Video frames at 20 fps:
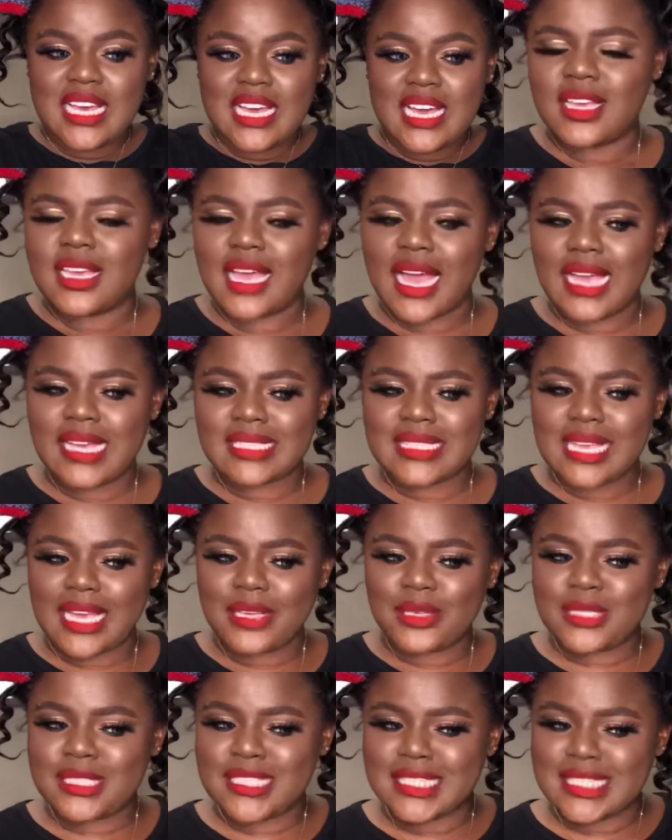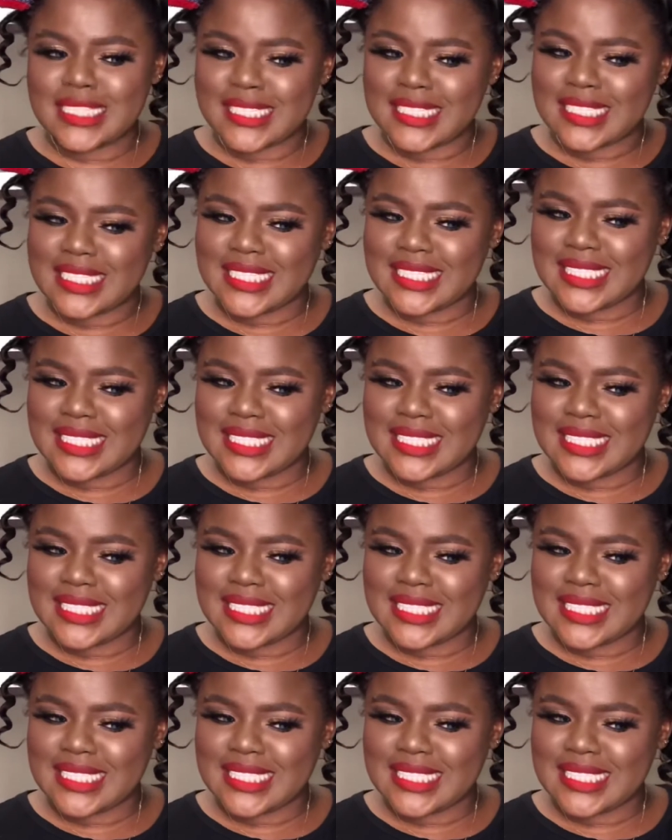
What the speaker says: Guys, can you see this?